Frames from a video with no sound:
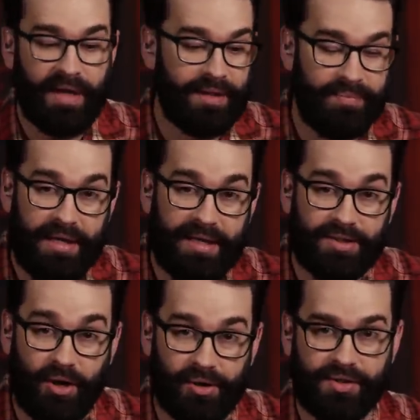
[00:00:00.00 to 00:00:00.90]
and the media
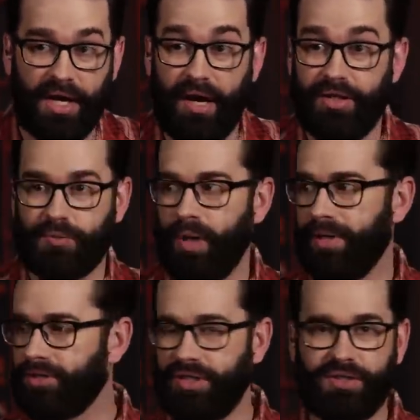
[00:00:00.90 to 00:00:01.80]
told us, "Oh, this
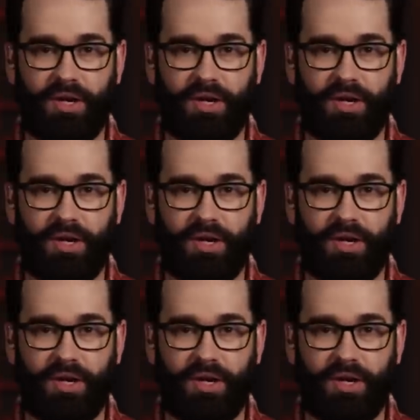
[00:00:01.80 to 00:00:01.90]
woman, she's